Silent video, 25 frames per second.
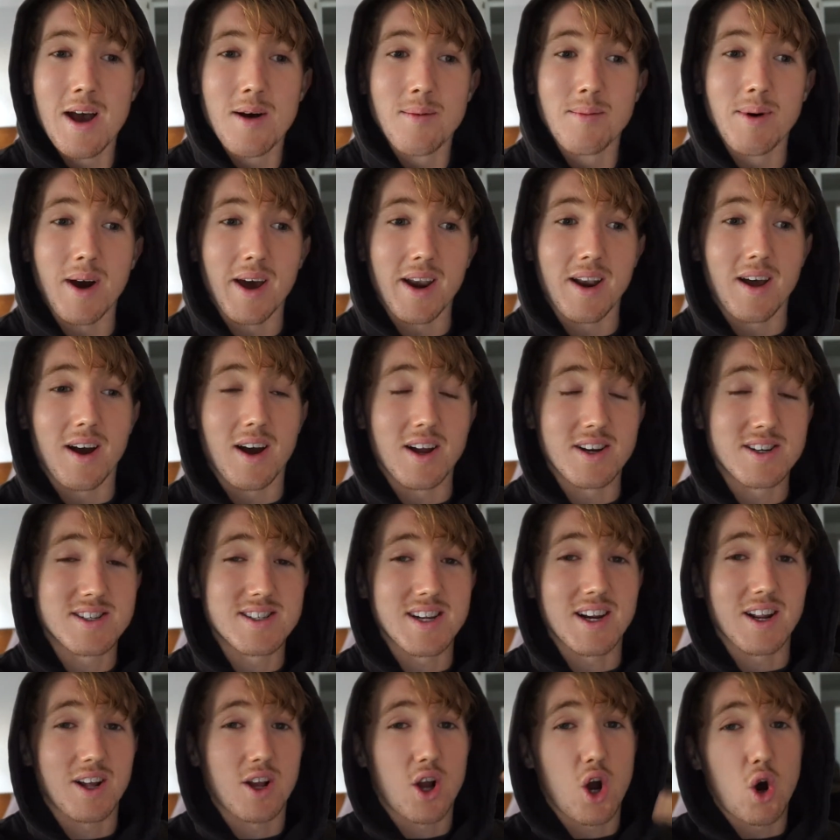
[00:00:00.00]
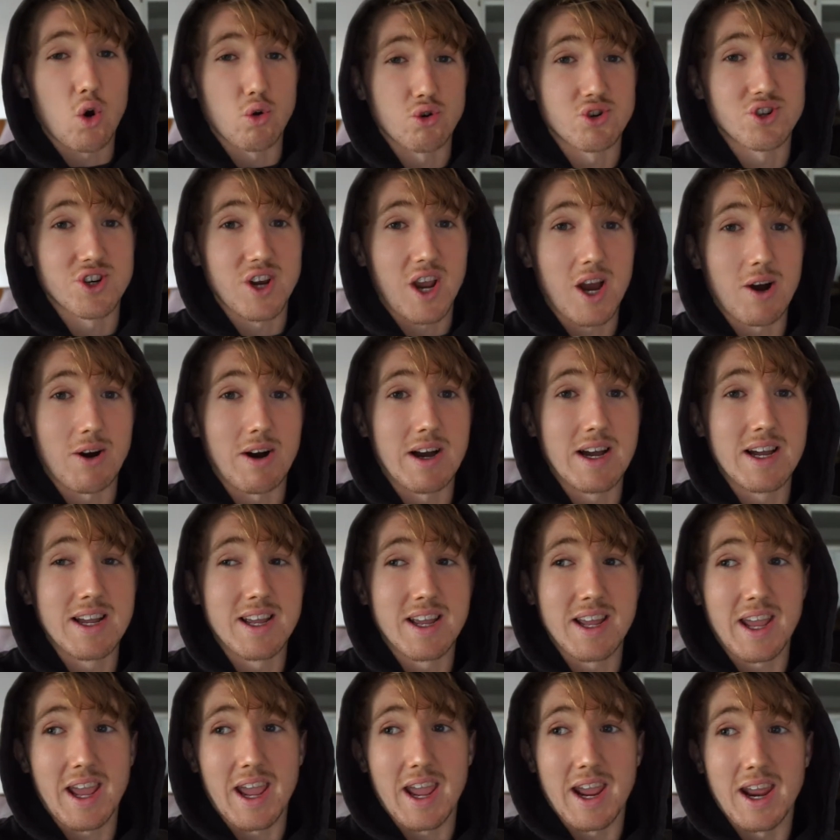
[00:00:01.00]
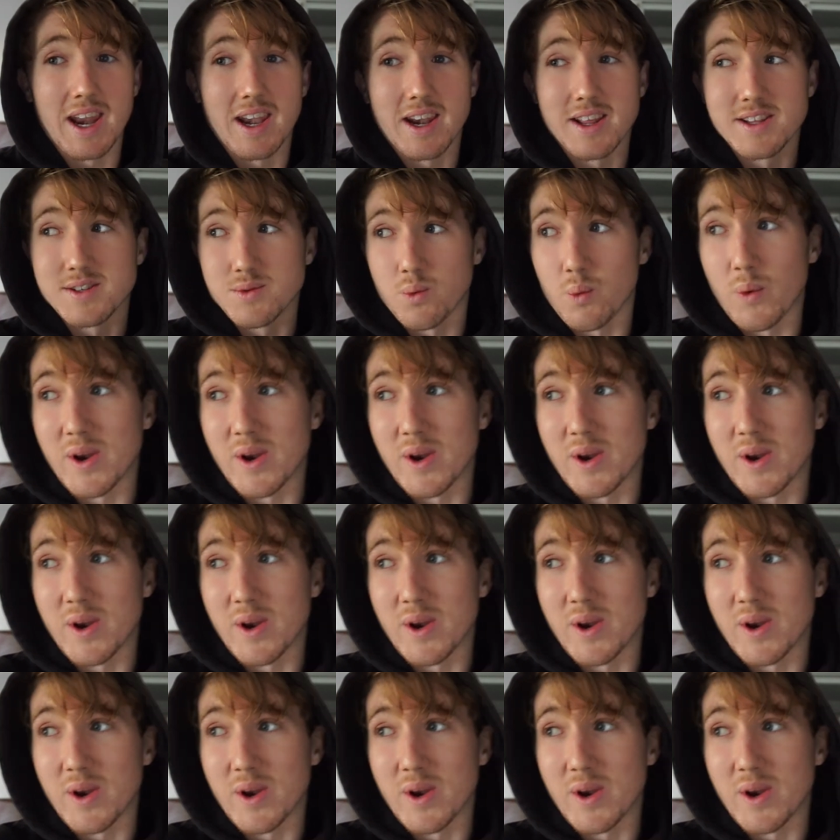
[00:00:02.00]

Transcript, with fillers: But I just had a cold shower, and it's